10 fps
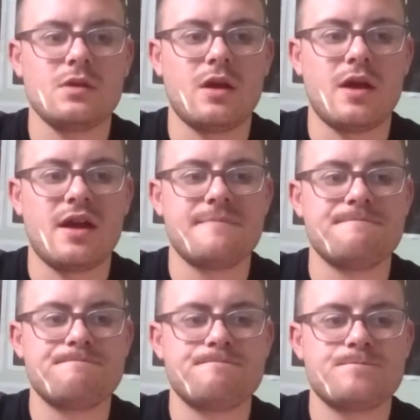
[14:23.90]

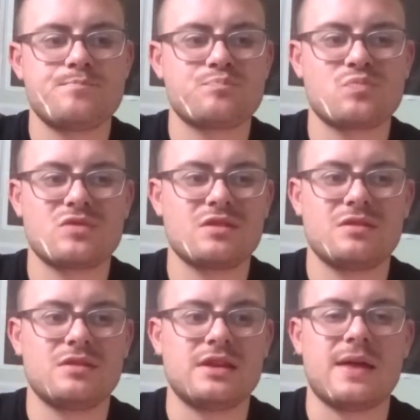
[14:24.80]

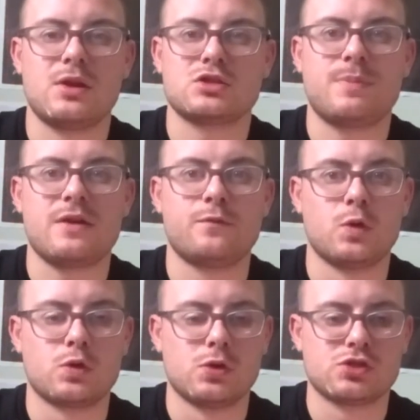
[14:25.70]
Yeah, they lost by
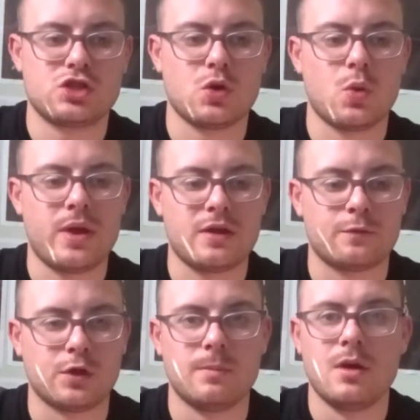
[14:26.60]
4-2 away to
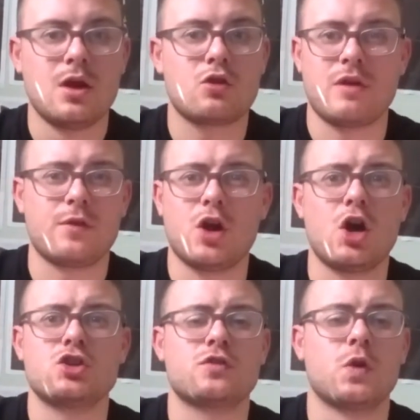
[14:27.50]
Fulham. Craven
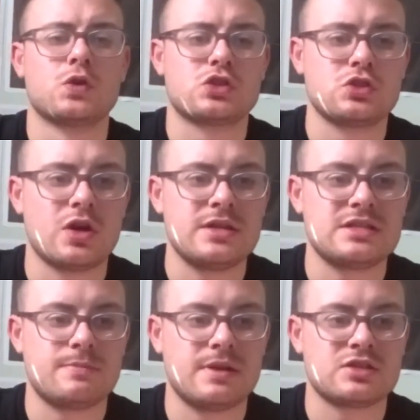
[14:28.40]
Cottage, of course, is not an
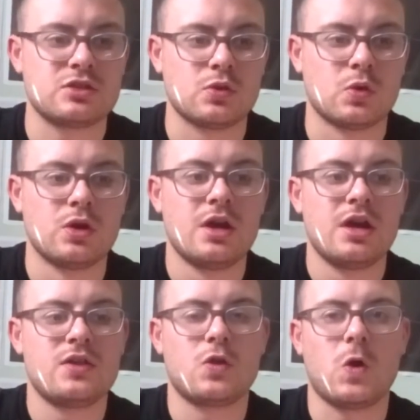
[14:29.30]
easy place to go.
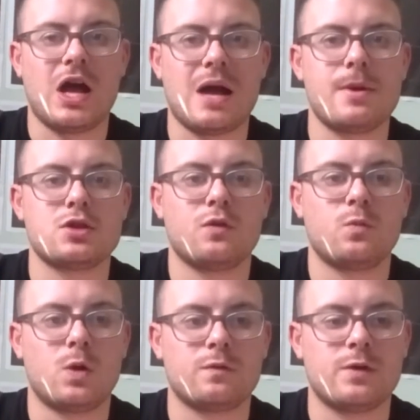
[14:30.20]
They go hammered off
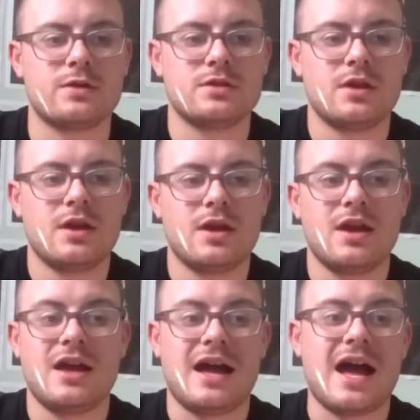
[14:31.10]
Watford.
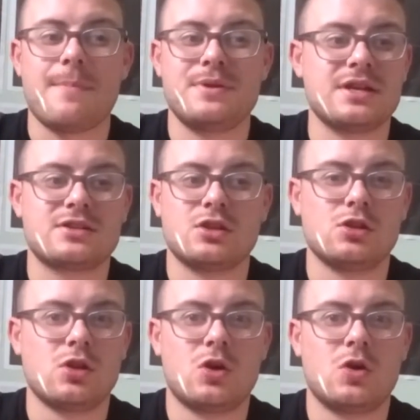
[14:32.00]
I predict a
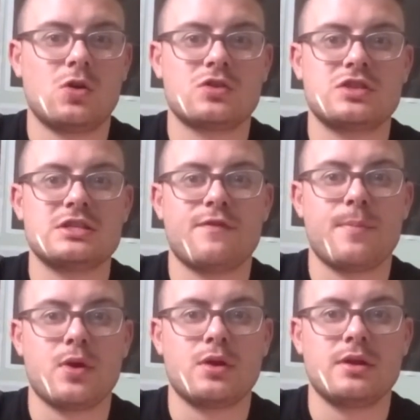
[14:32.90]
long season for
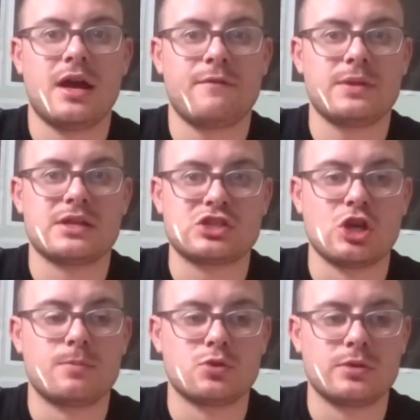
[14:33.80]
Burnley. I think they'll stay
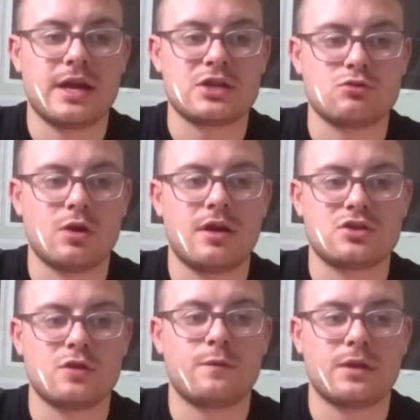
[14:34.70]
up, don't get us wrong. I
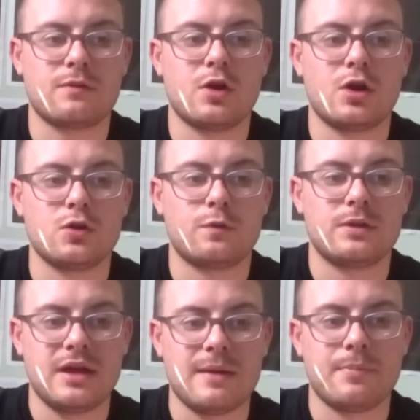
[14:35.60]
do think they've got enough in
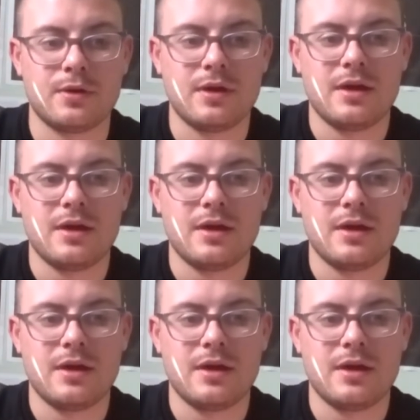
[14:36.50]
there, but